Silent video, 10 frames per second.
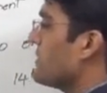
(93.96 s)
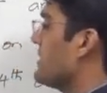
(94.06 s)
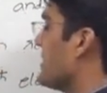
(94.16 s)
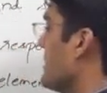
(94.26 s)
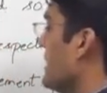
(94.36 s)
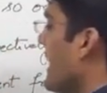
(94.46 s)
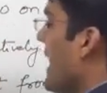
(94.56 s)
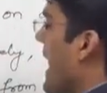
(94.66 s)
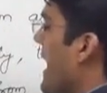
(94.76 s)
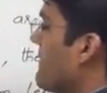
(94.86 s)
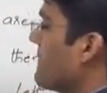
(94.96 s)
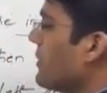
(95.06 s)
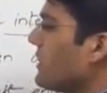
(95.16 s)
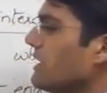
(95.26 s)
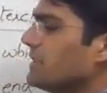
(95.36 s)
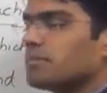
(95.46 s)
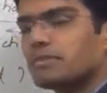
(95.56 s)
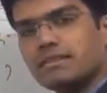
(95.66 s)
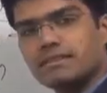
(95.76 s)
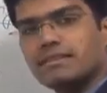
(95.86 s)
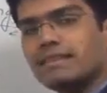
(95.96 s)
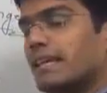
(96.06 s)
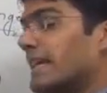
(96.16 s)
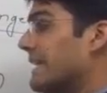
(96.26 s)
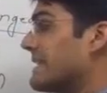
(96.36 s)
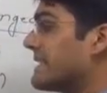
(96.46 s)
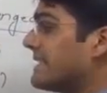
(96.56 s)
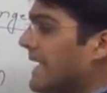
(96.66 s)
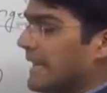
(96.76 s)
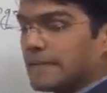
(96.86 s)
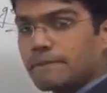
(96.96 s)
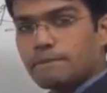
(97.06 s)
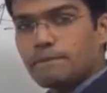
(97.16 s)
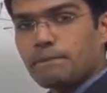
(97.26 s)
position and 14th position is 10.